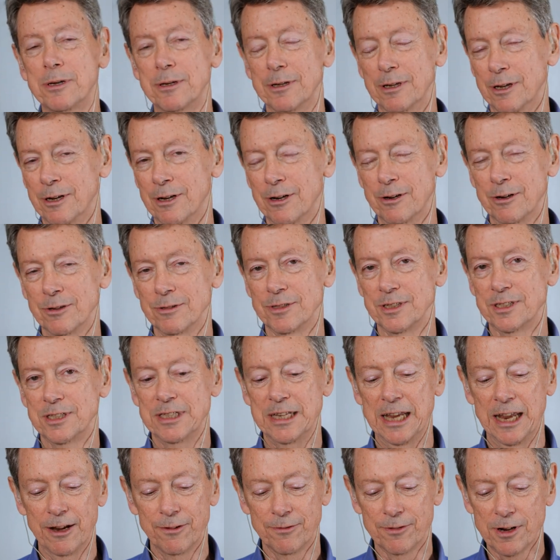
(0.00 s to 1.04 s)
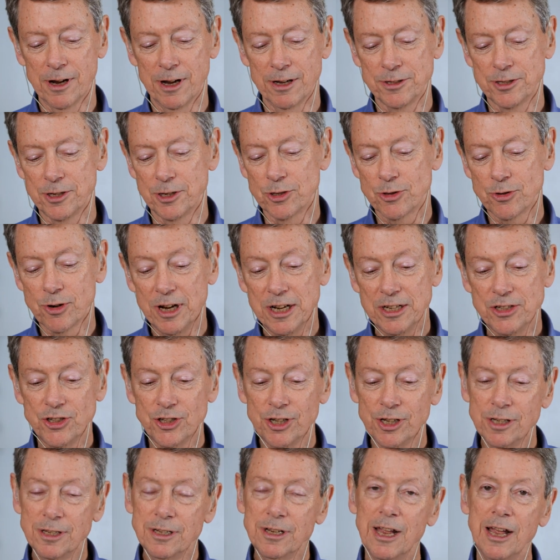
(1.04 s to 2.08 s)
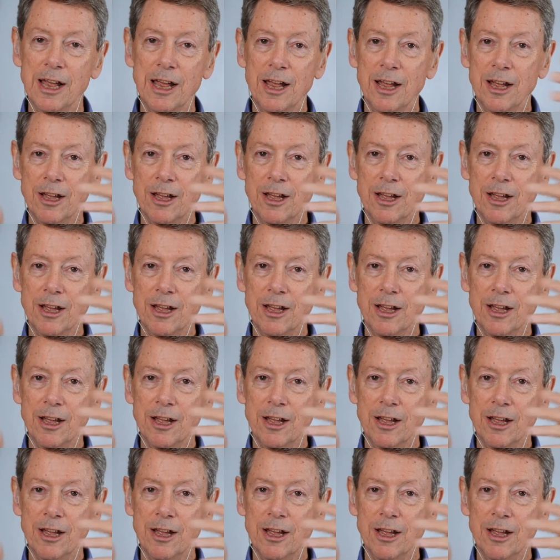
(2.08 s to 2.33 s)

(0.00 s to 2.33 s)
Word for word: you know, state of concentration,